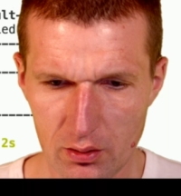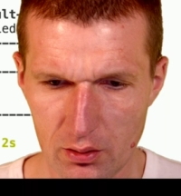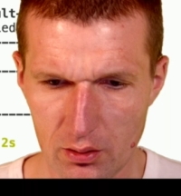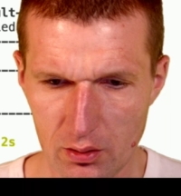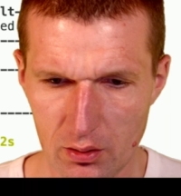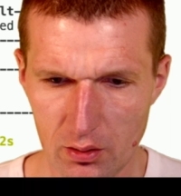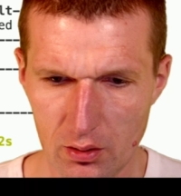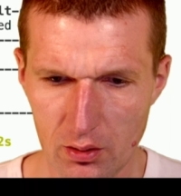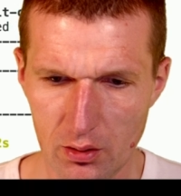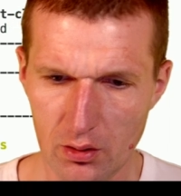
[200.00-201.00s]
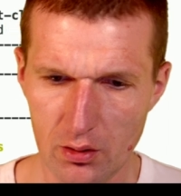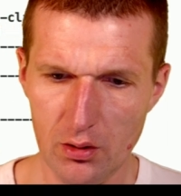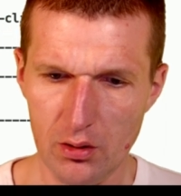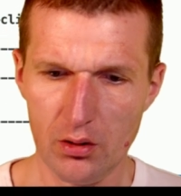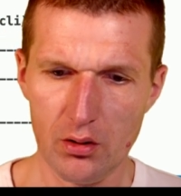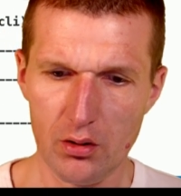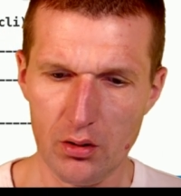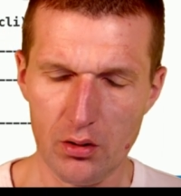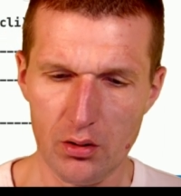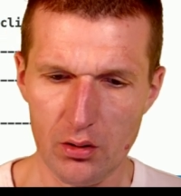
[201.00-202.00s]

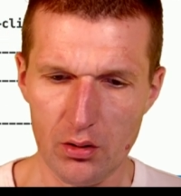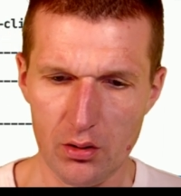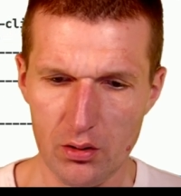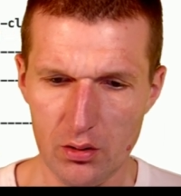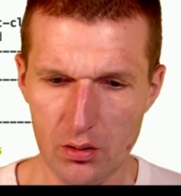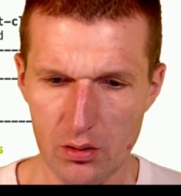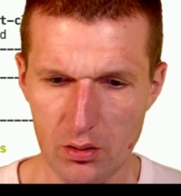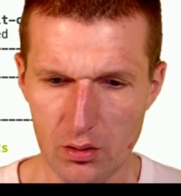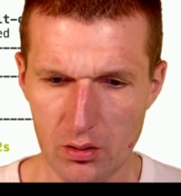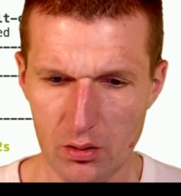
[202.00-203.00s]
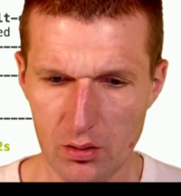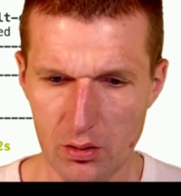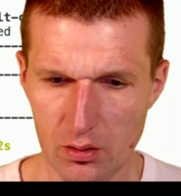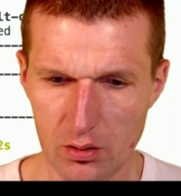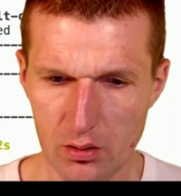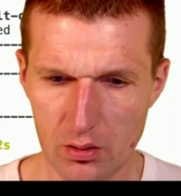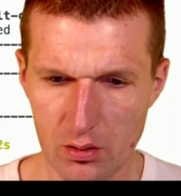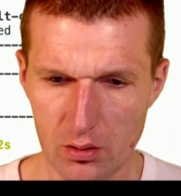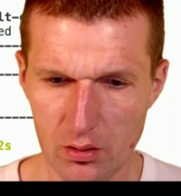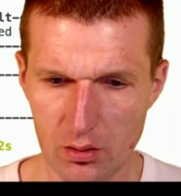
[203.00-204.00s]

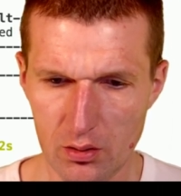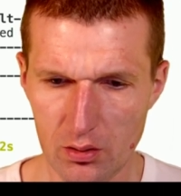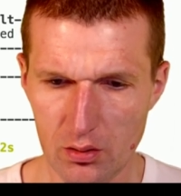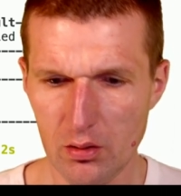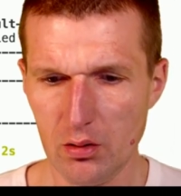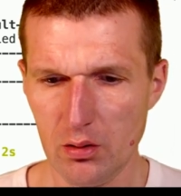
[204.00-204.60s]
Nobody speaks.